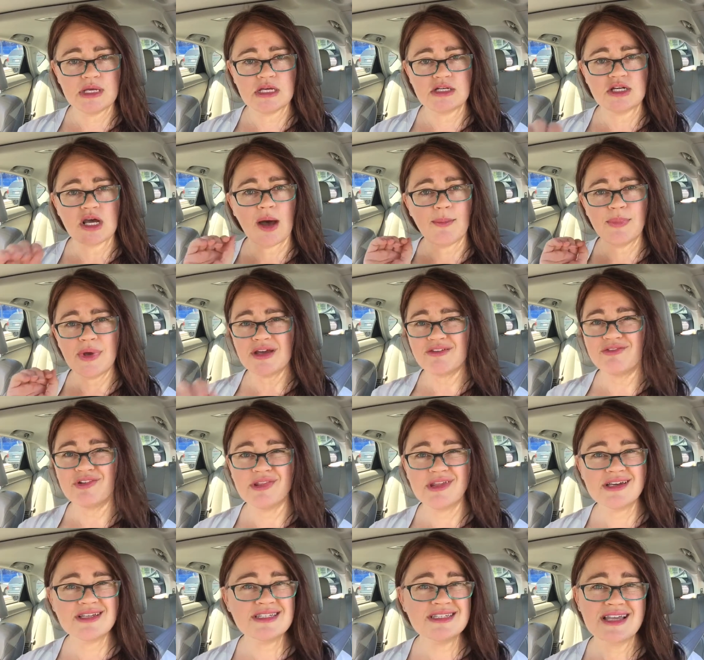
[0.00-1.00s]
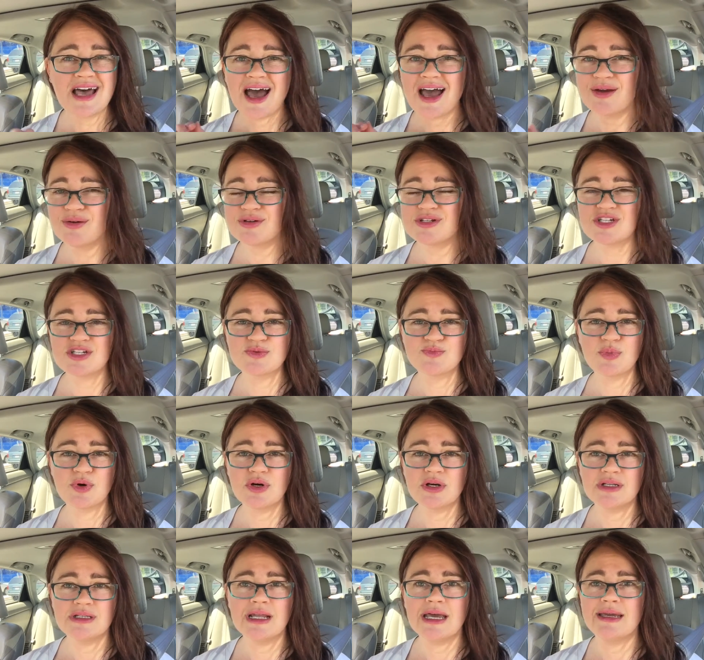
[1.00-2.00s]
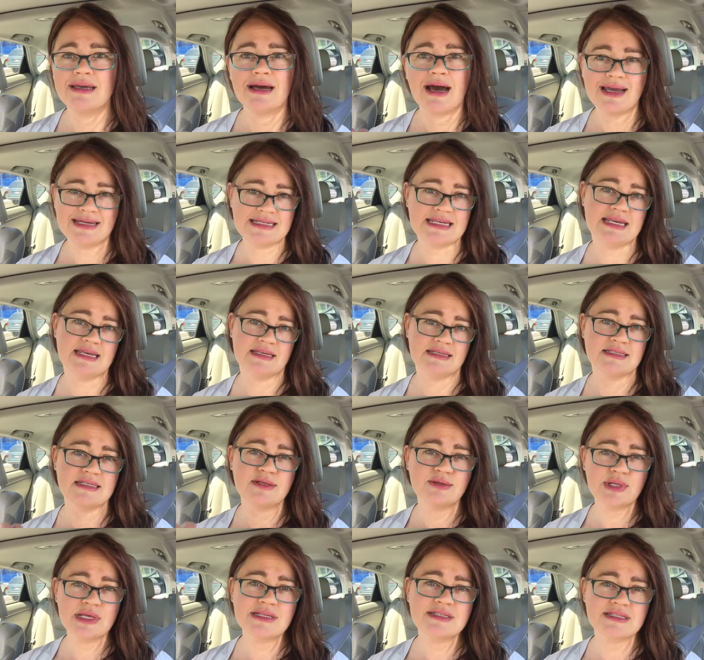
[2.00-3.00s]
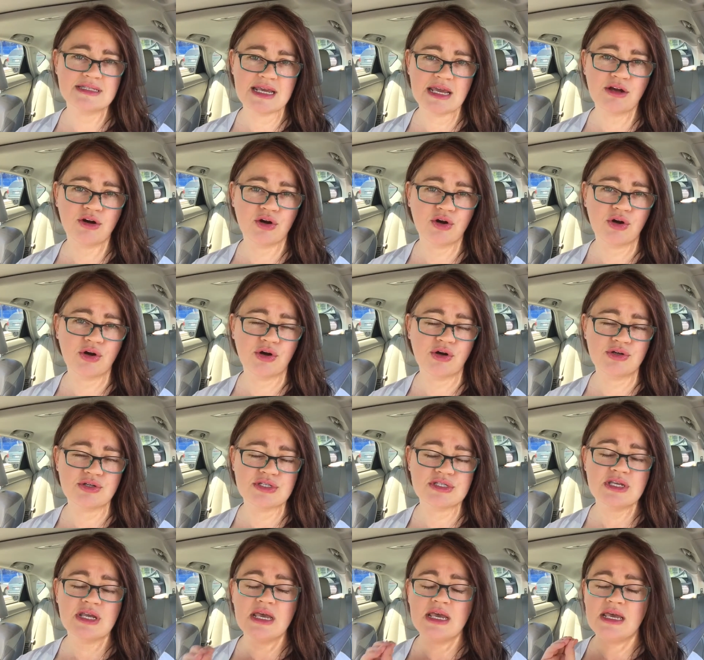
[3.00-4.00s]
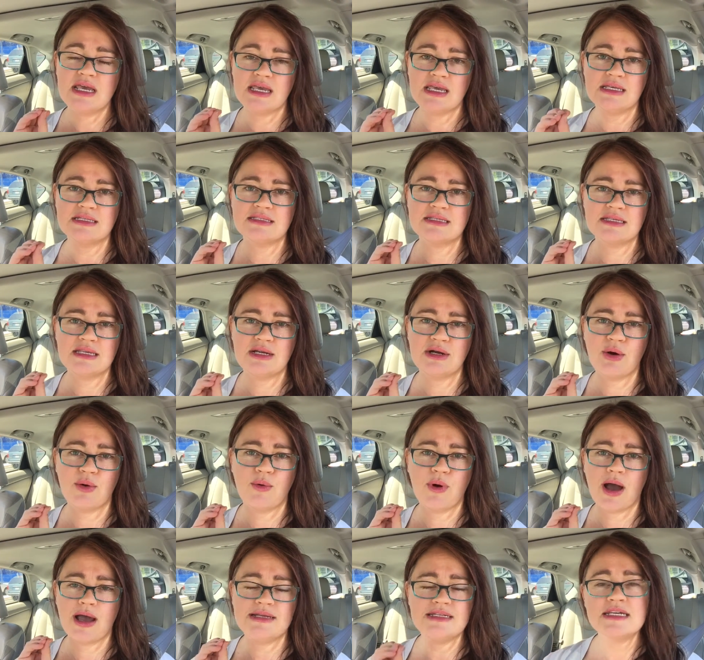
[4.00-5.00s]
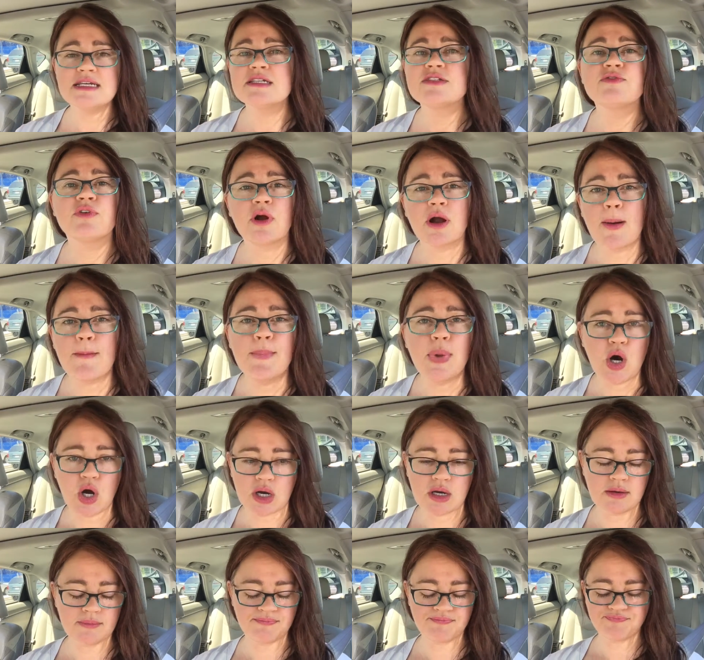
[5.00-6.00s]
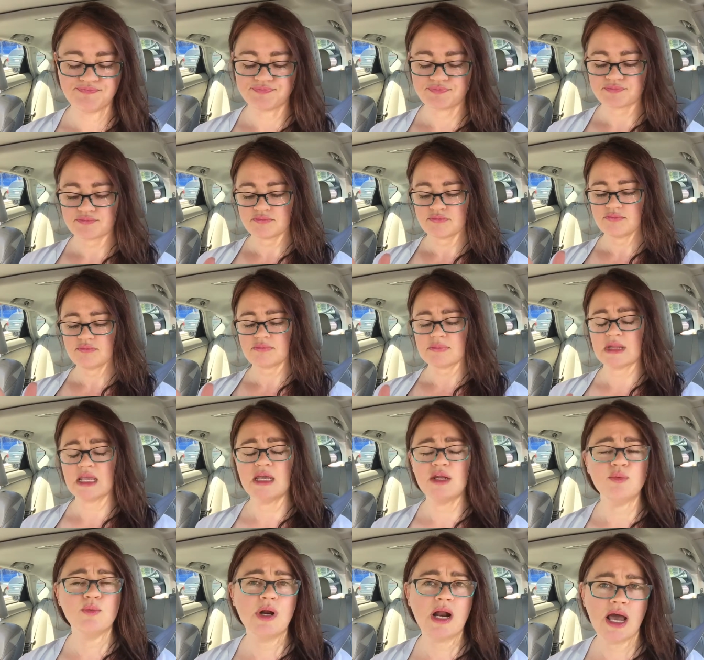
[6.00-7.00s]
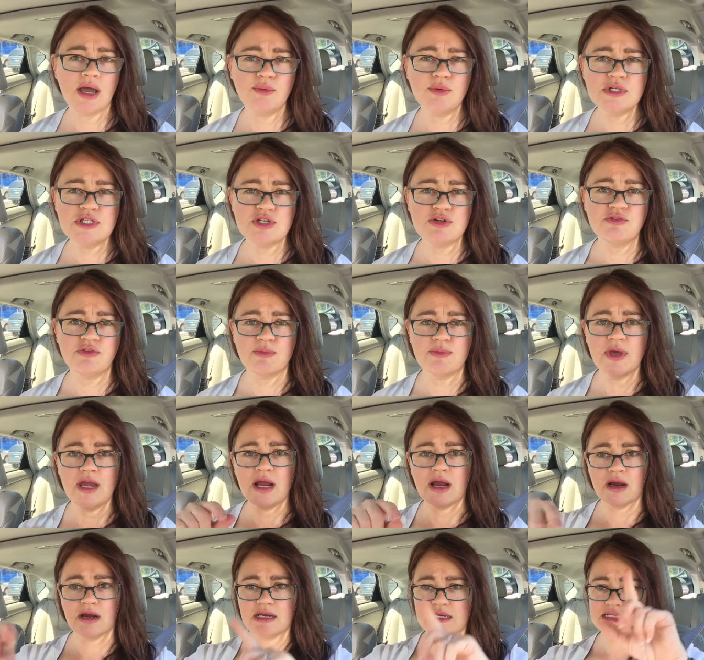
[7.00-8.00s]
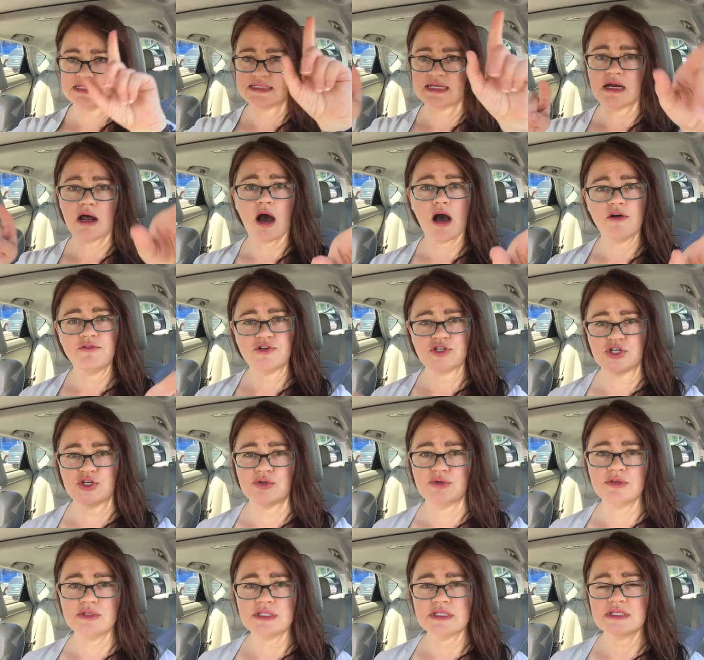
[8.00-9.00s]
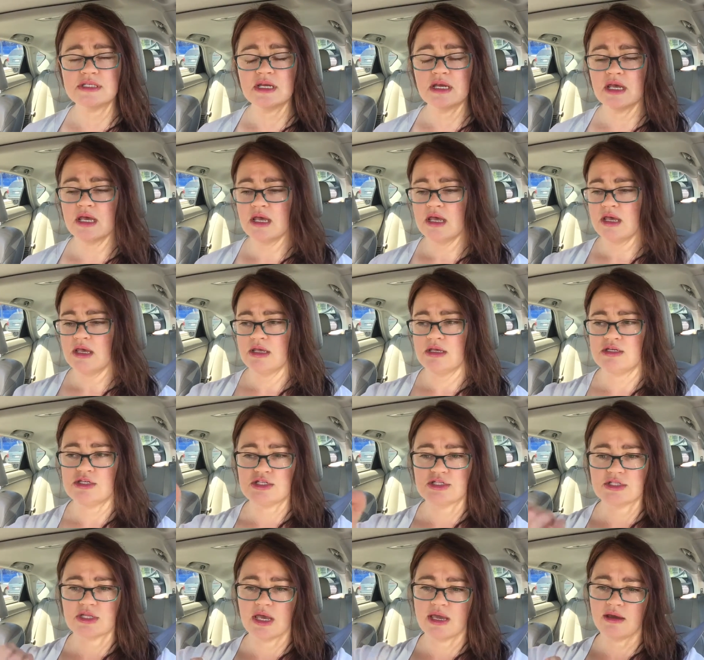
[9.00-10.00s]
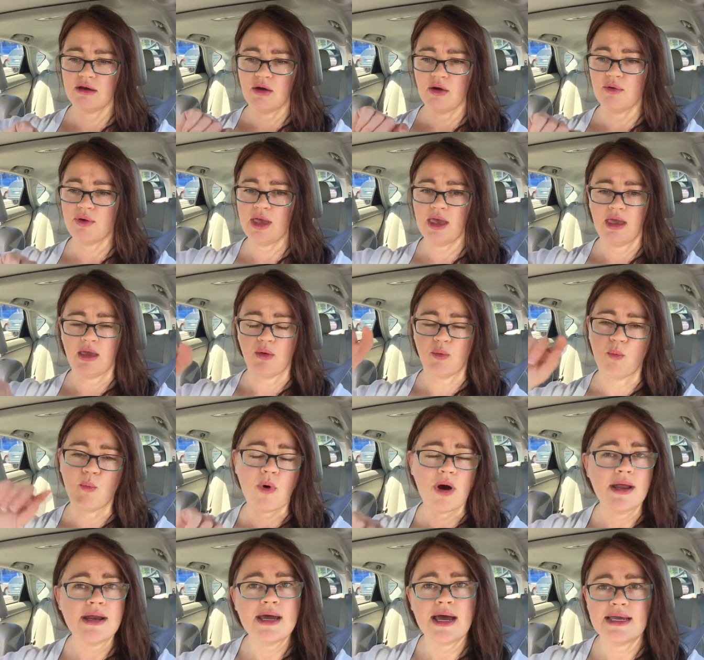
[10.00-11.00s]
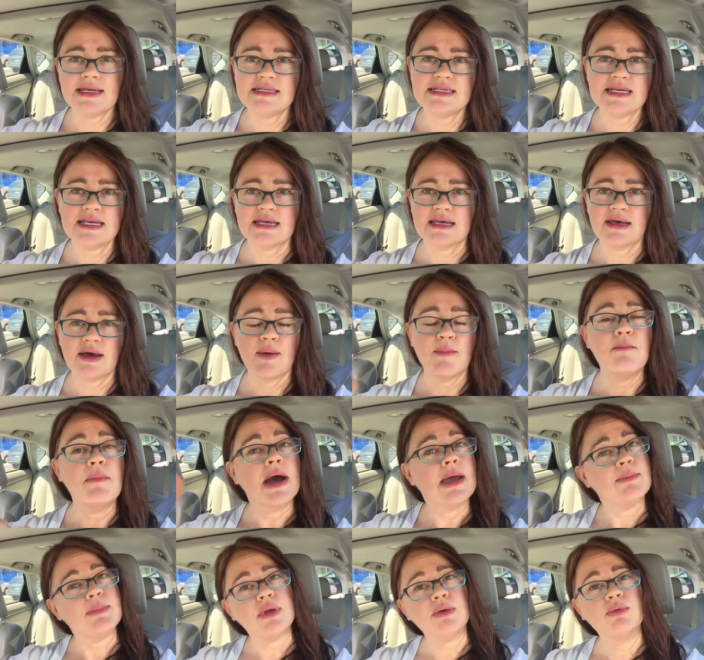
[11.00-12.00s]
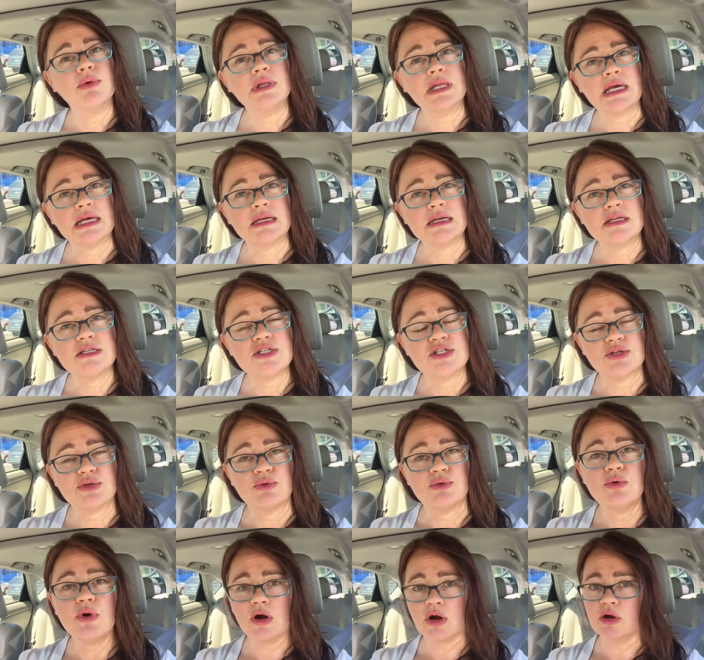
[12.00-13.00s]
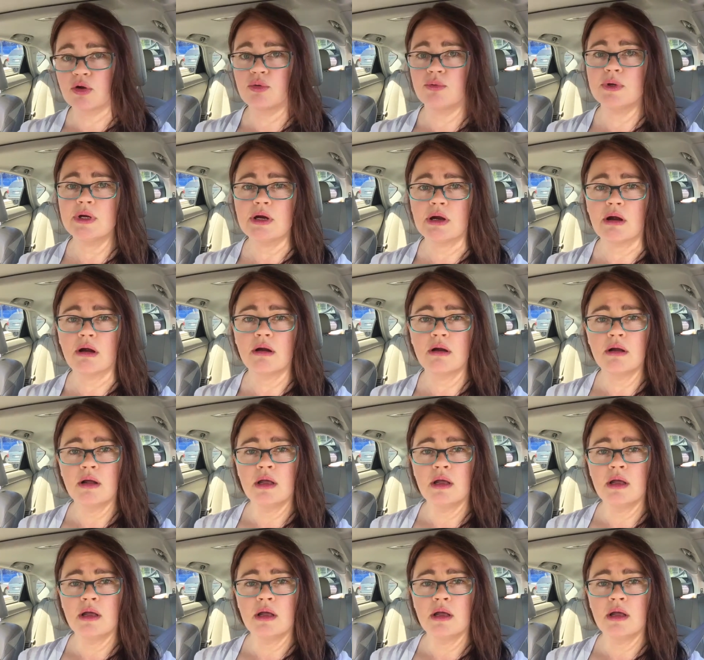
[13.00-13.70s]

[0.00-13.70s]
be a topic. For this, I would just put like ideas. So let's take hers. It's, you know, ideas for a book. And what I would do from there is in offshoots, you just like, okay, one idea might be related to her career.